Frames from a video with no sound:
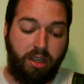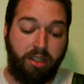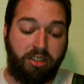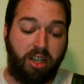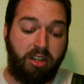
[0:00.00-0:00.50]
He
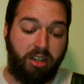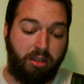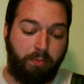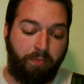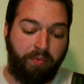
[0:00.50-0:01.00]
said to
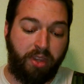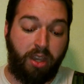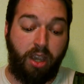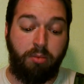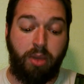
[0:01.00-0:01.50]
him,
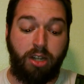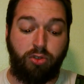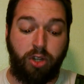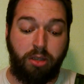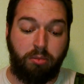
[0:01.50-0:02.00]
"In my
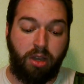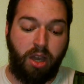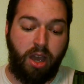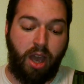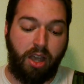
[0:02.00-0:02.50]
dream,
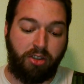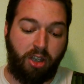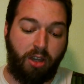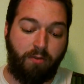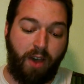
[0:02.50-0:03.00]
I
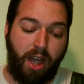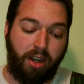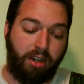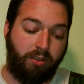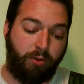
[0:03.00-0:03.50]
saw a
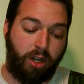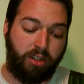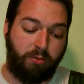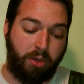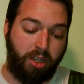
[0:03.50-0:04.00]
vine in front
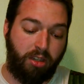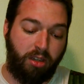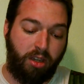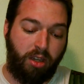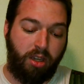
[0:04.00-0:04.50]
of me.
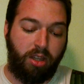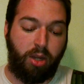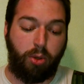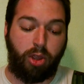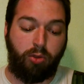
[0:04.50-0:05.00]

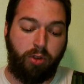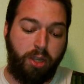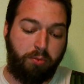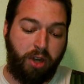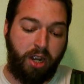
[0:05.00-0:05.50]
There were
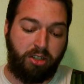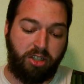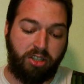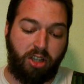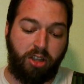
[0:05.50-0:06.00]
3
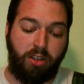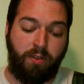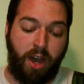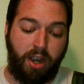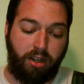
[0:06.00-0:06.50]
branches on the
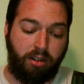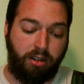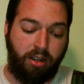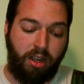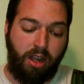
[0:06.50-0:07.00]
vine.
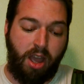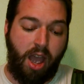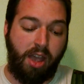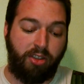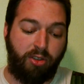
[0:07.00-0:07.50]

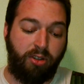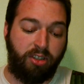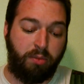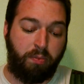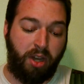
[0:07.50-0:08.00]
As soon
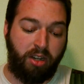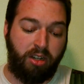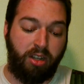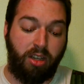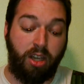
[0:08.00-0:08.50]
as it
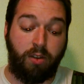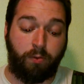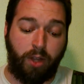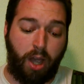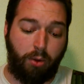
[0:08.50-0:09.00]
budded, it
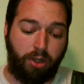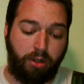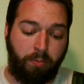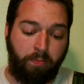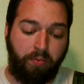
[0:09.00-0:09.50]
flowered,
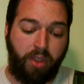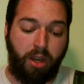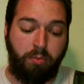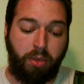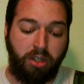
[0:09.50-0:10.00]

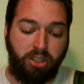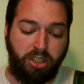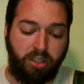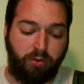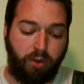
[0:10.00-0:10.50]
and
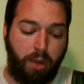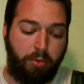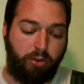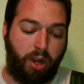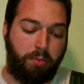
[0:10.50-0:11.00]
bunches of
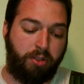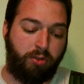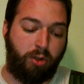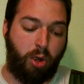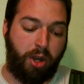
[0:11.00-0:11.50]
ripe grapes
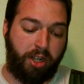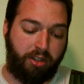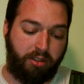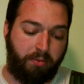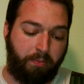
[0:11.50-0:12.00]
grew on it.